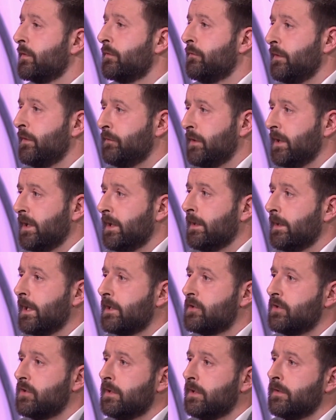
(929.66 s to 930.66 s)
15
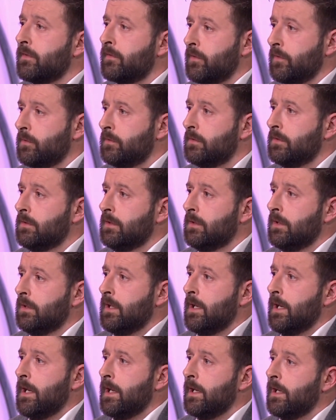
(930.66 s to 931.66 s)
actually in school,
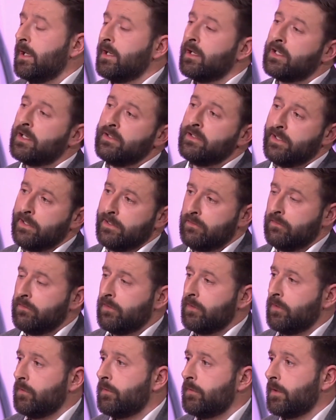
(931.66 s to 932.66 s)
and I continue
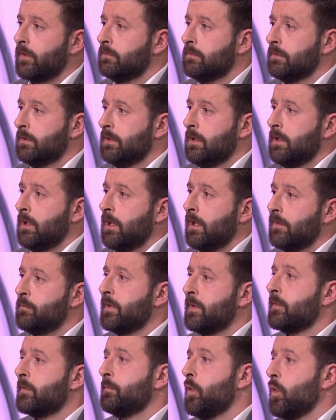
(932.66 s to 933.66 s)
to do so. I've
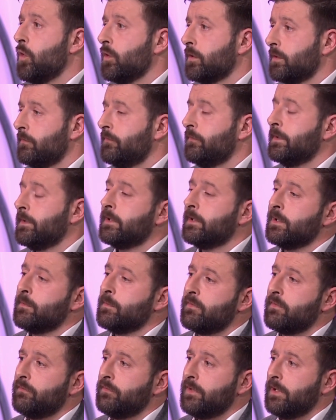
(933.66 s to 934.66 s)
been supportive in
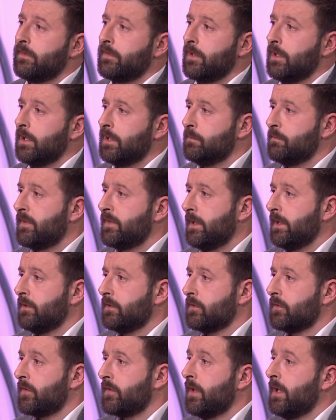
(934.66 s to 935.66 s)
terms of the asylum
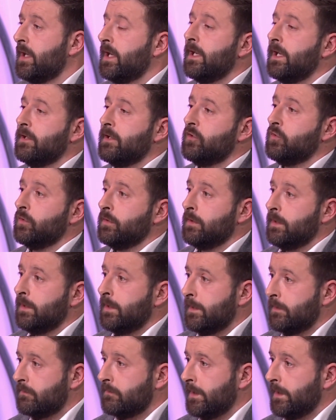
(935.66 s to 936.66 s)
seekers in Dún
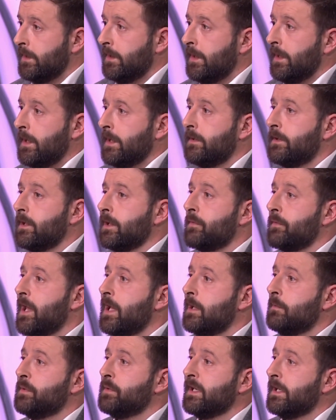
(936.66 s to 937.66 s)
Laoghaire, in terms of
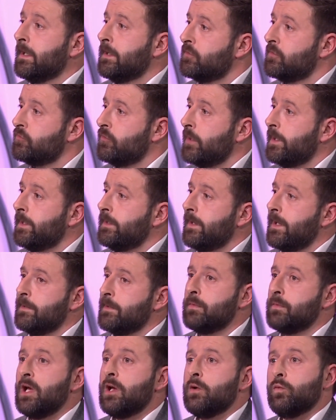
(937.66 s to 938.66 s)
helping integrate them
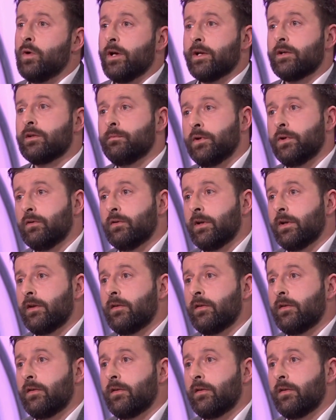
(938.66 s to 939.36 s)
with communities.